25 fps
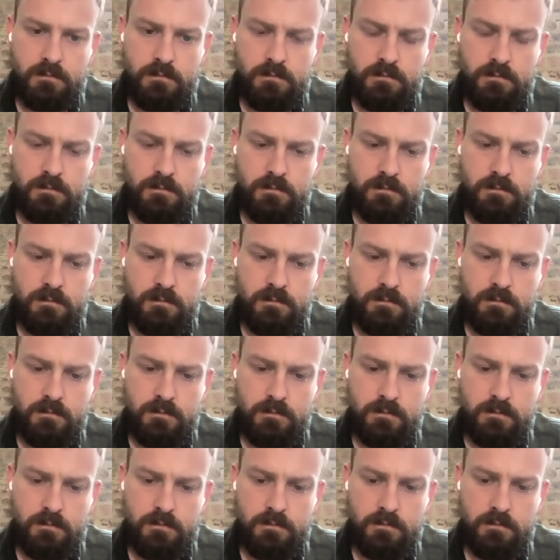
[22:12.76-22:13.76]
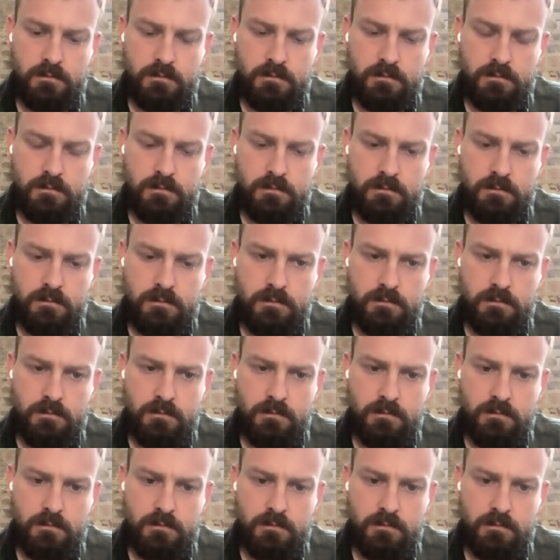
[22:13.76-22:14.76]

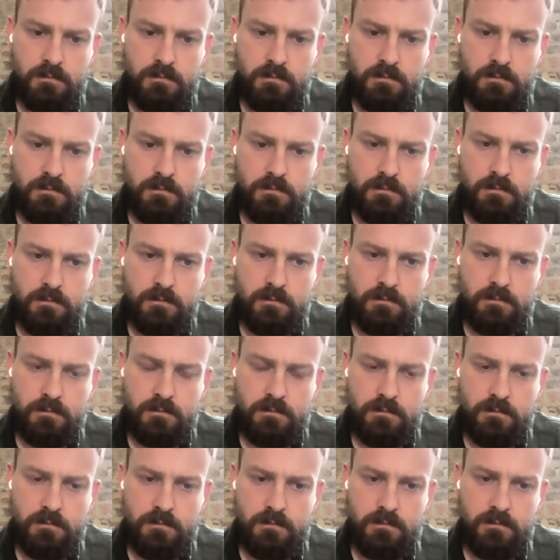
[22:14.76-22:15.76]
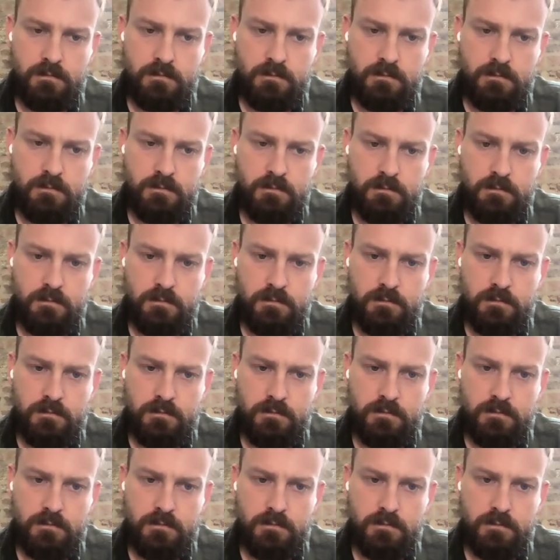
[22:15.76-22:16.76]

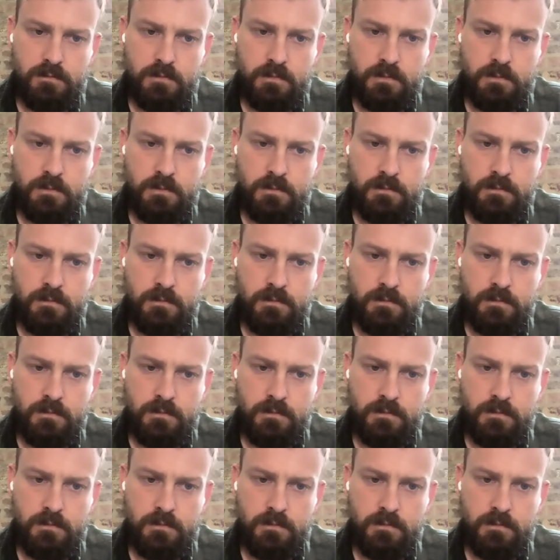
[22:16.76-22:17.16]
This person isn't speaking.